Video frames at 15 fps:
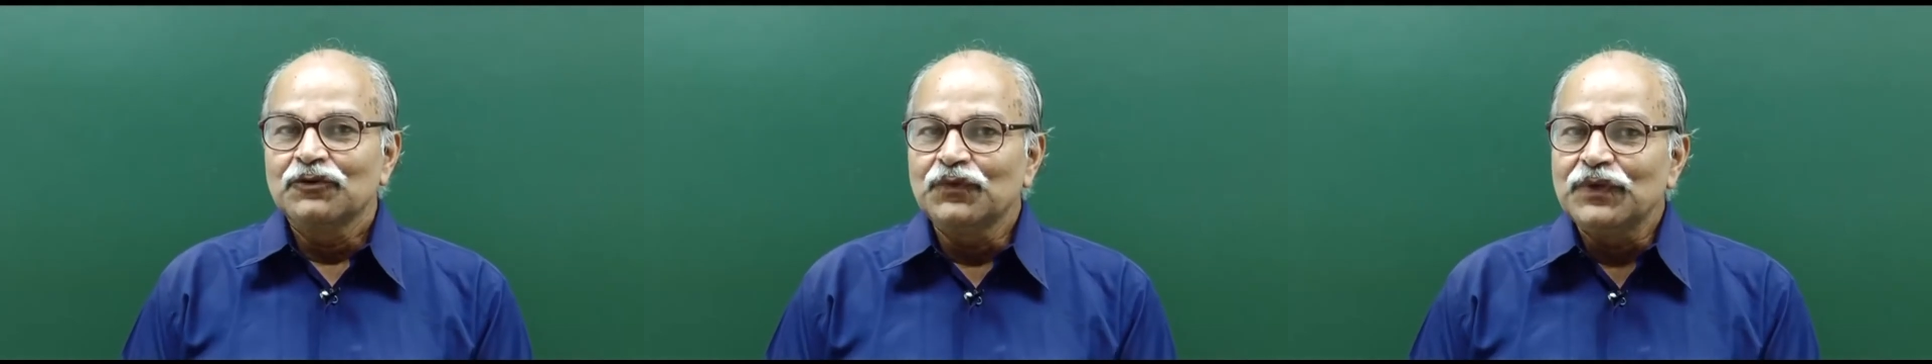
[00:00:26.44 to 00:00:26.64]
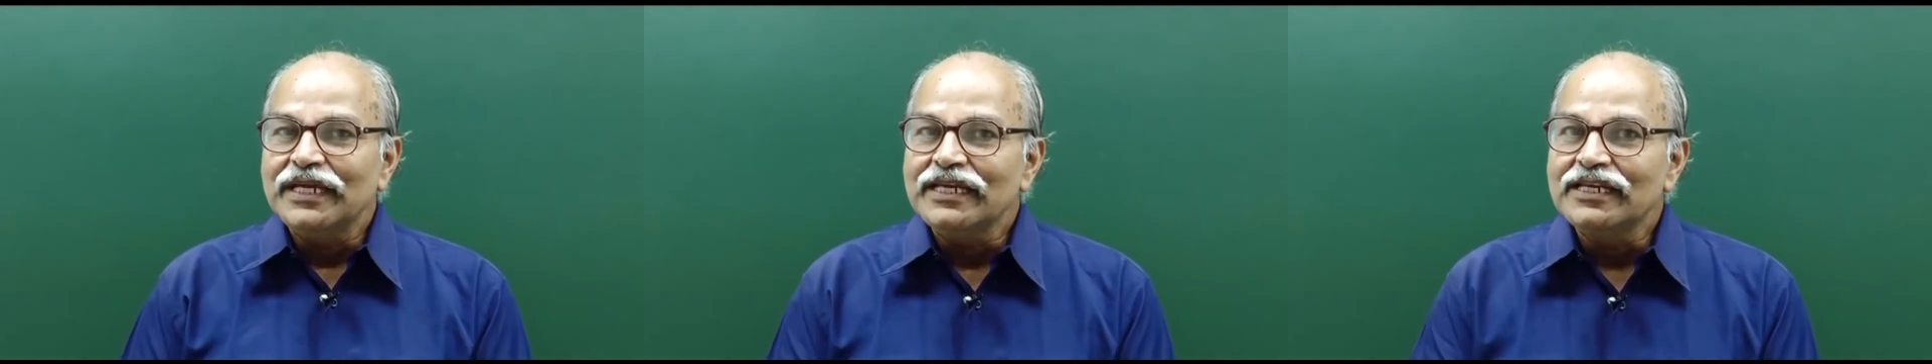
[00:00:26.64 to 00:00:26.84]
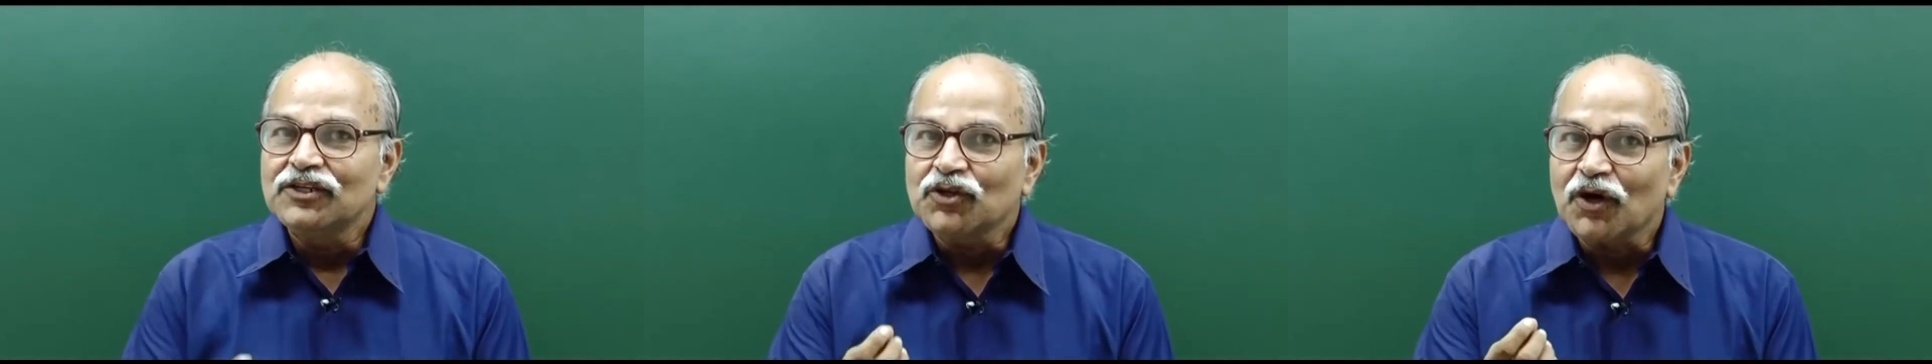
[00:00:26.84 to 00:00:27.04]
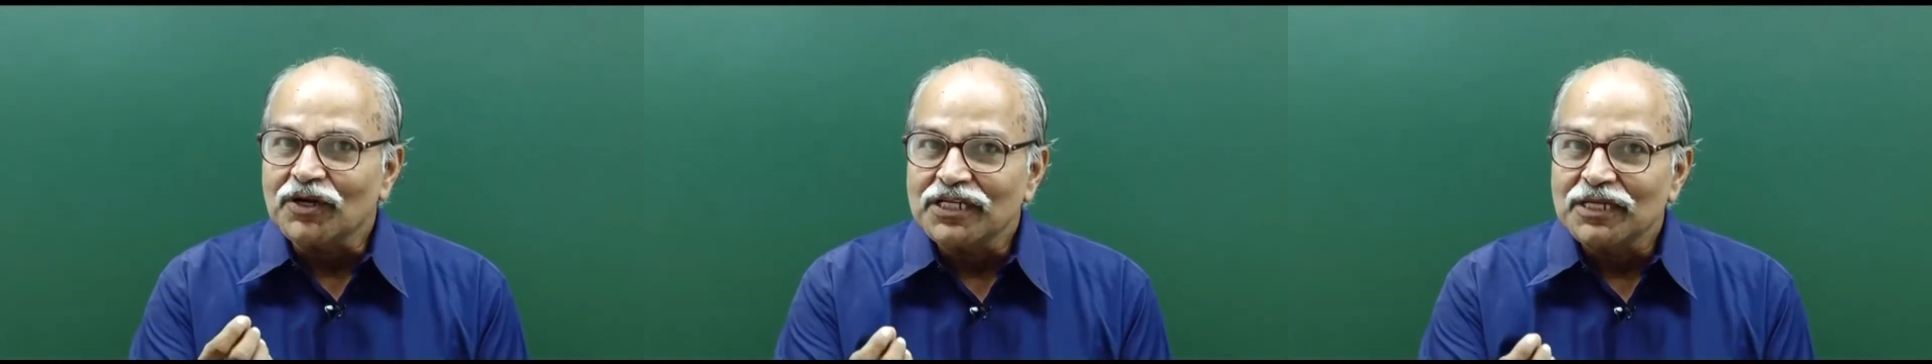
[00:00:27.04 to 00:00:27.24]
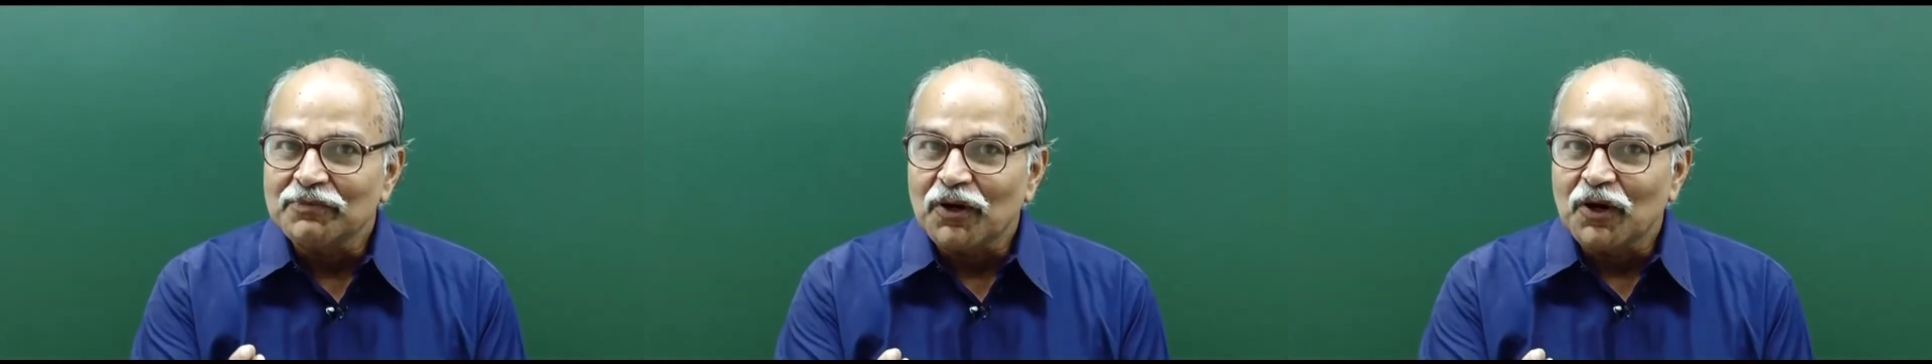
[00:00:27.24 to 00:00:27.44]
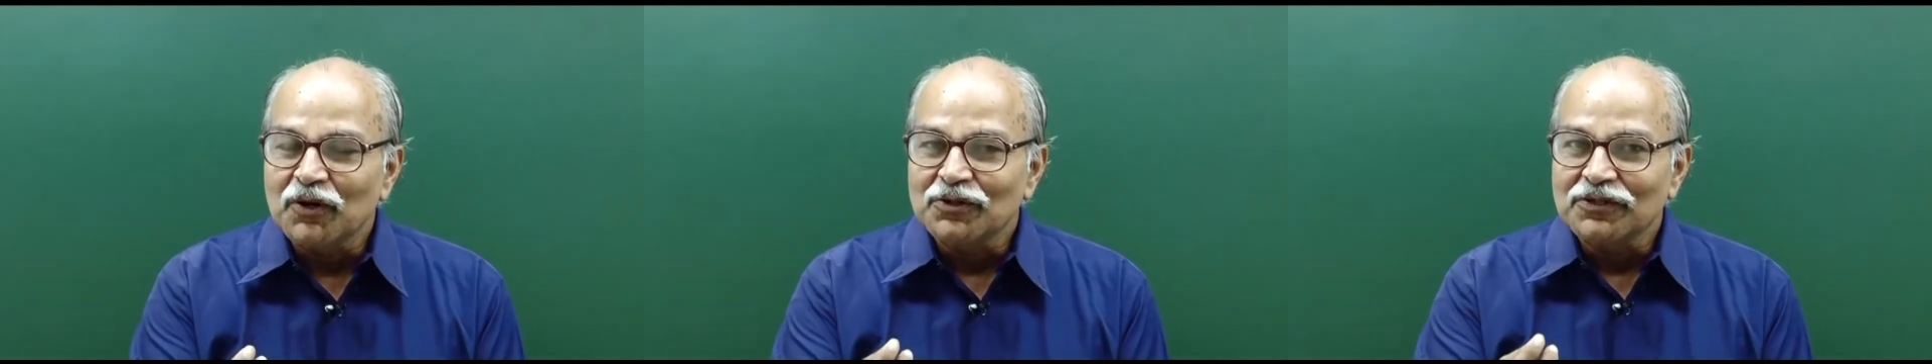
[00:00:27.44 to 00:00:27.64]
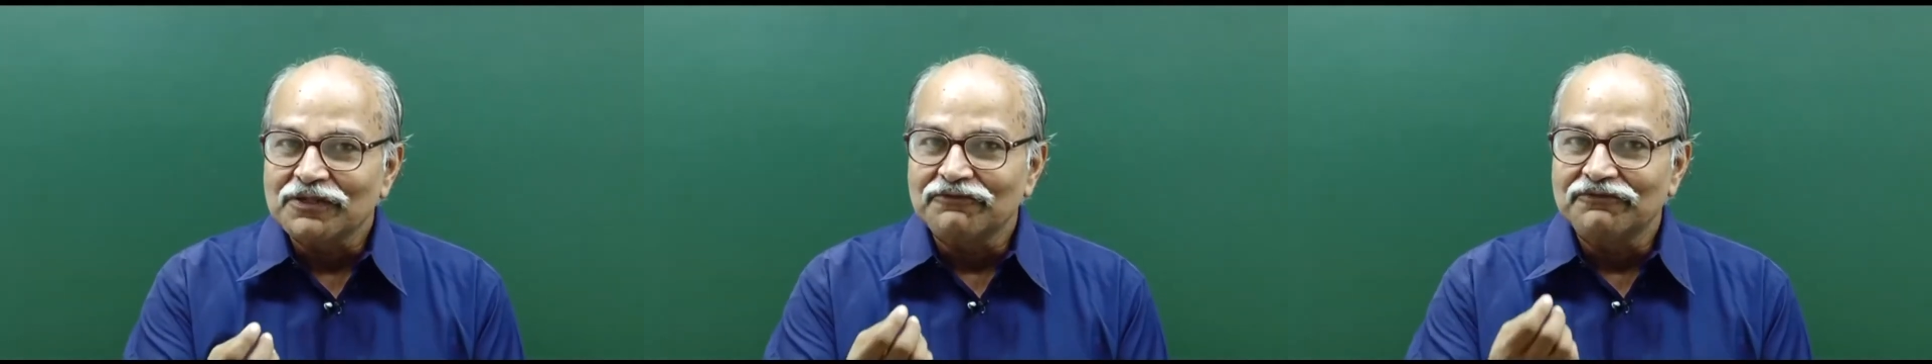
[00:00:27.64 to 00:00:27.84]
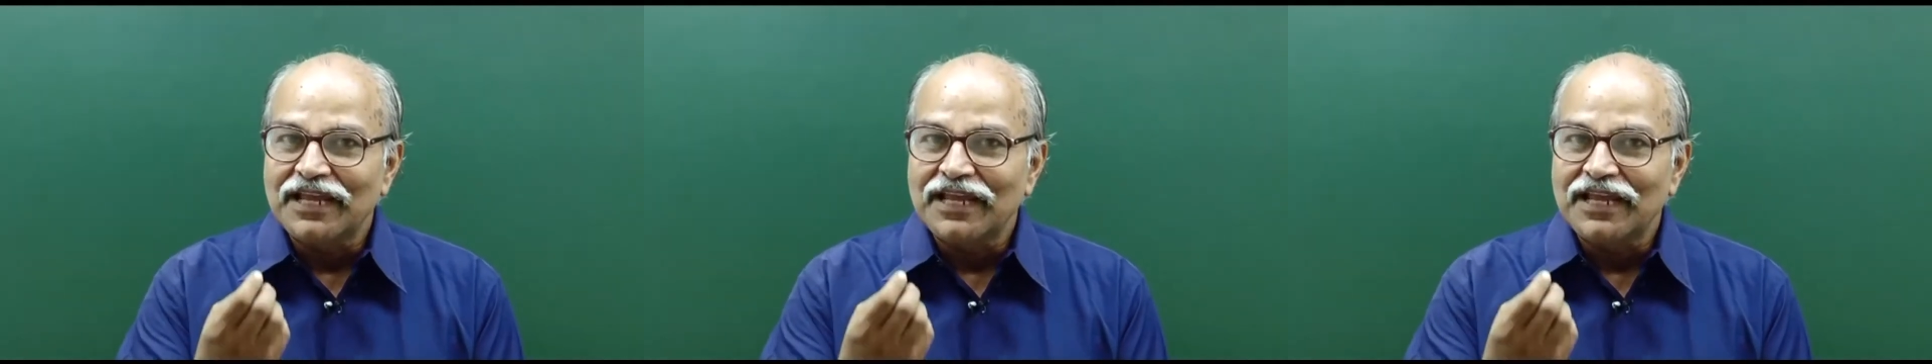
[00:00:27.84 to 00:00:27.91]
We talked about